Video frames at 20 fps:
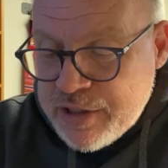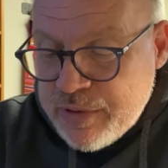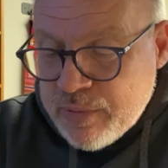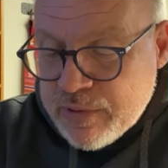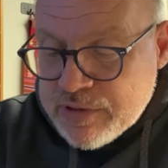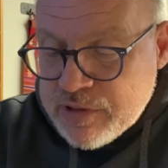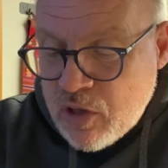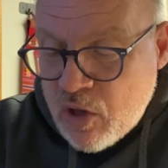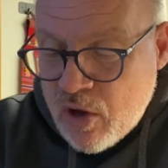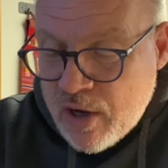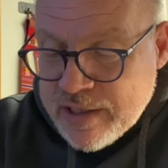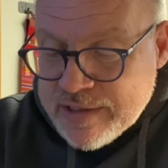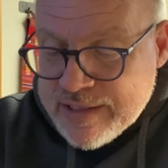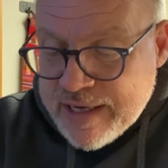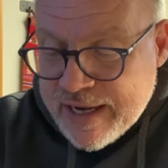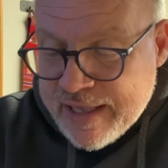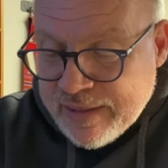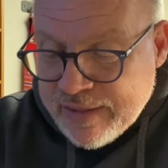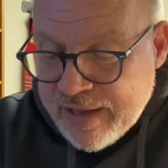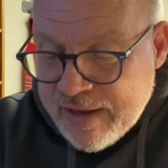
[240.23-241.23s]
you as long as
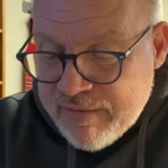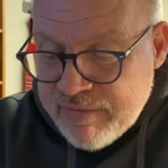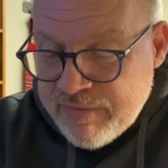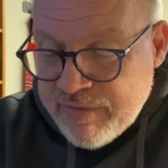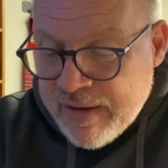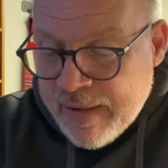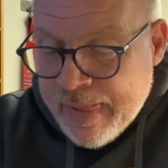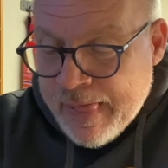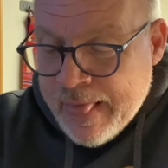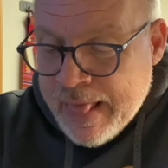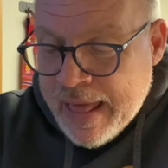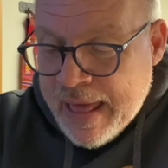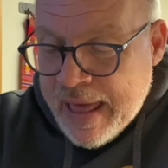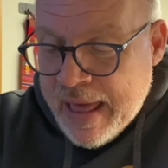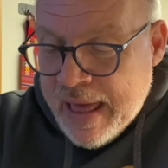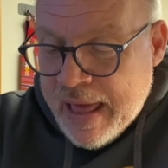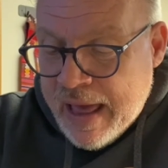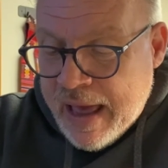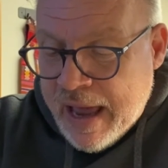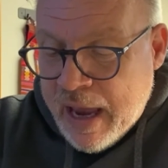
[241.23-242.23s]
I live.
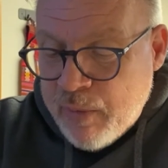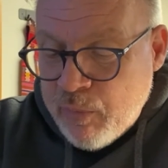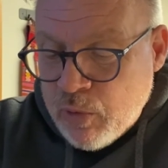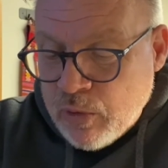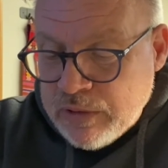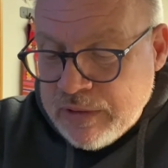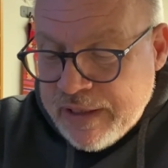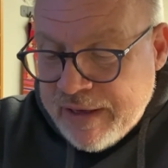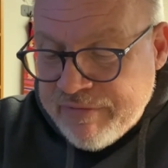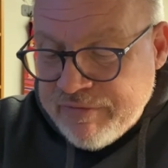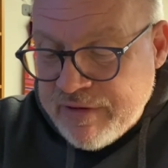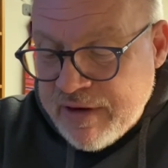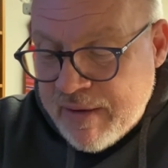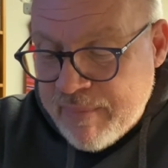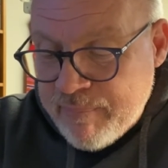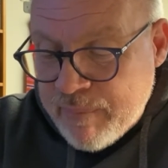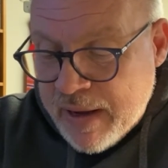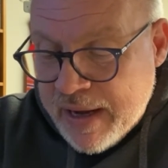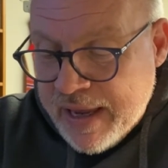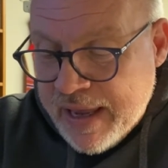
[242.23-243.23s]
I will lift up
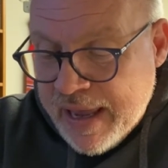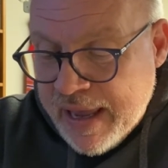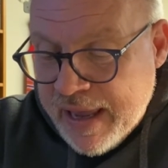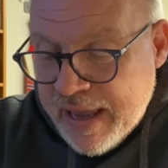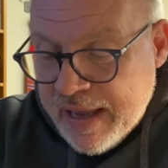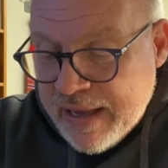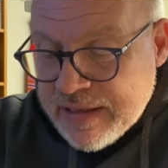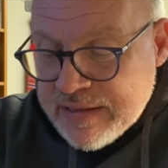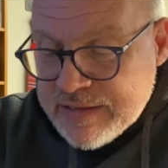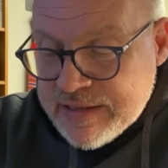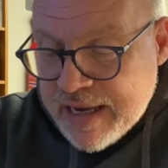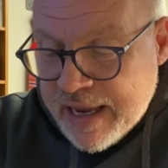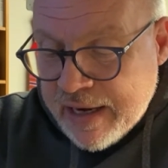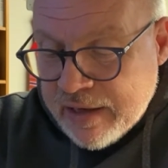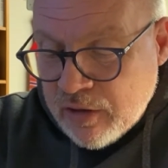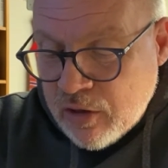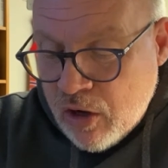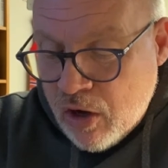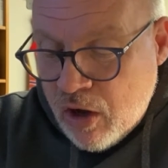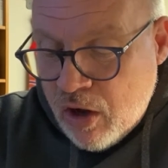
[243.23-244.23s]
my hands
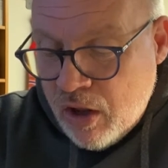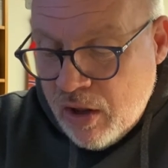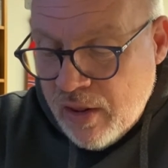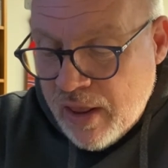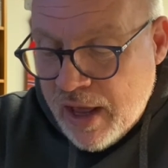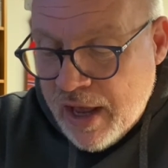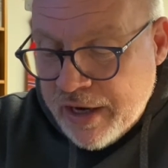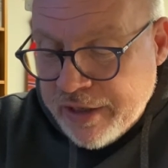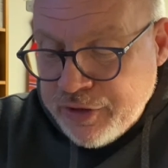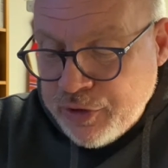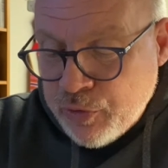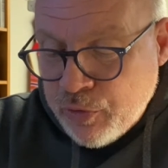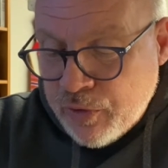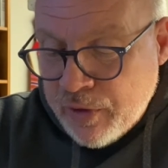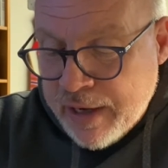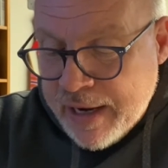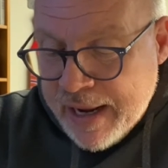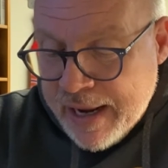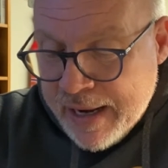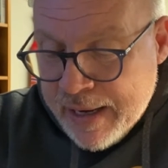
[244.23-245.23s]
and call on your
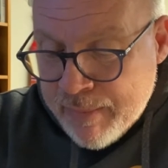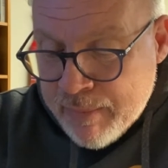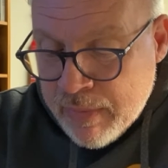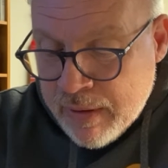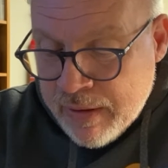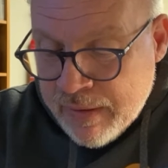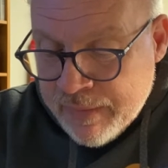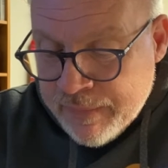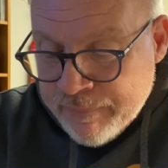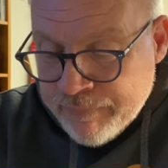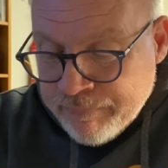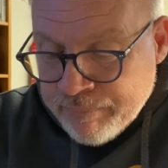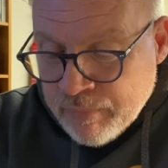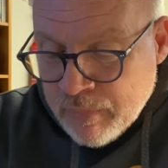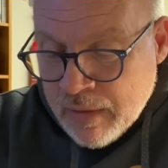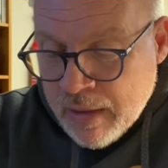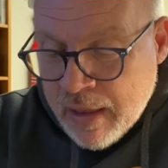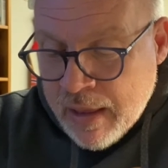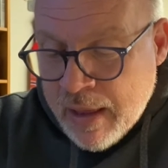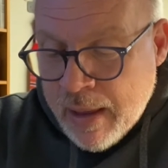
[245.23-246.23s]
name.
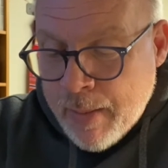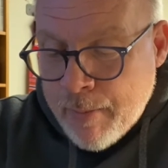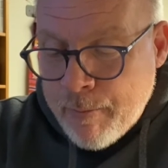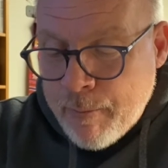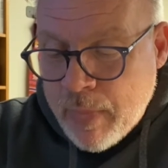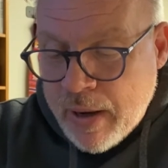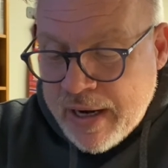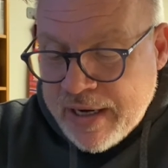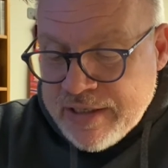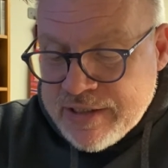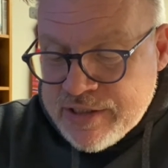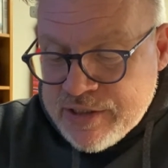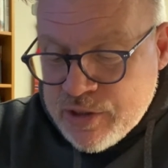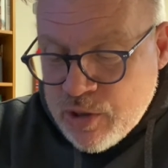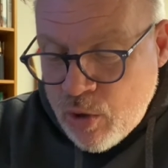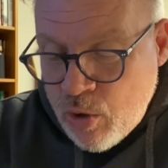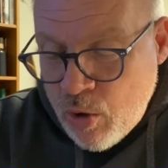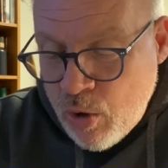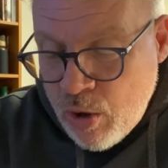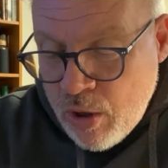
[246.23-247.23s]
My
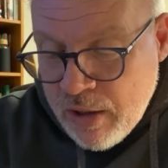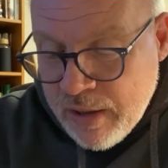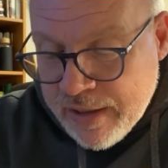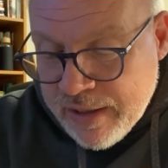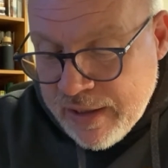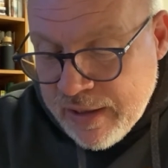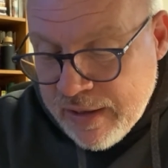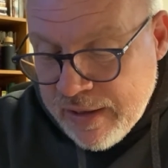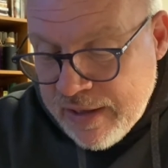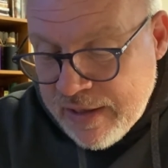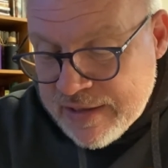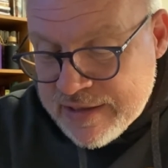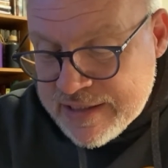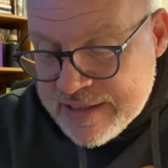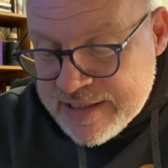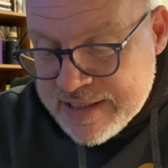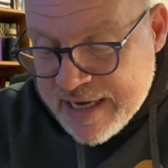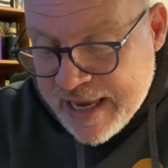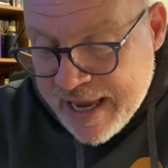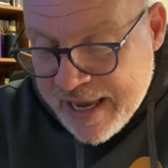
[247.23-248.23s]
soul is
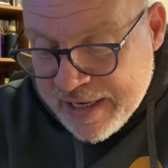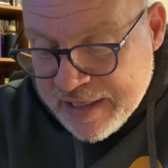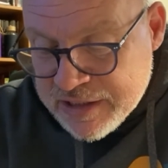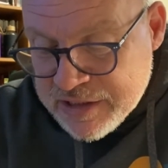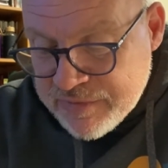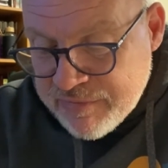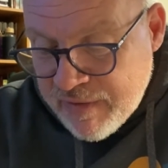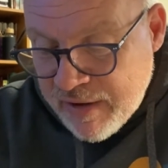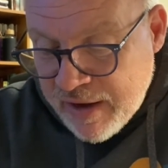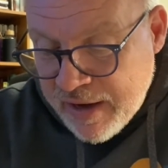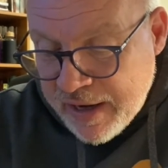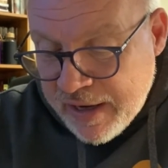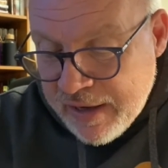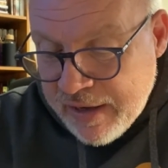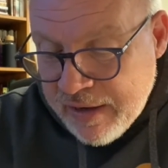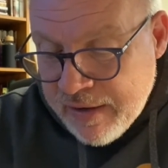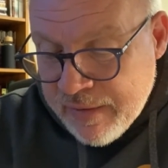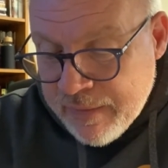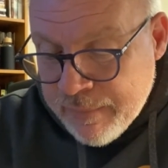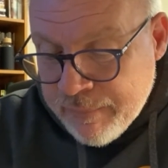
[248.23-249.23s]
satisfied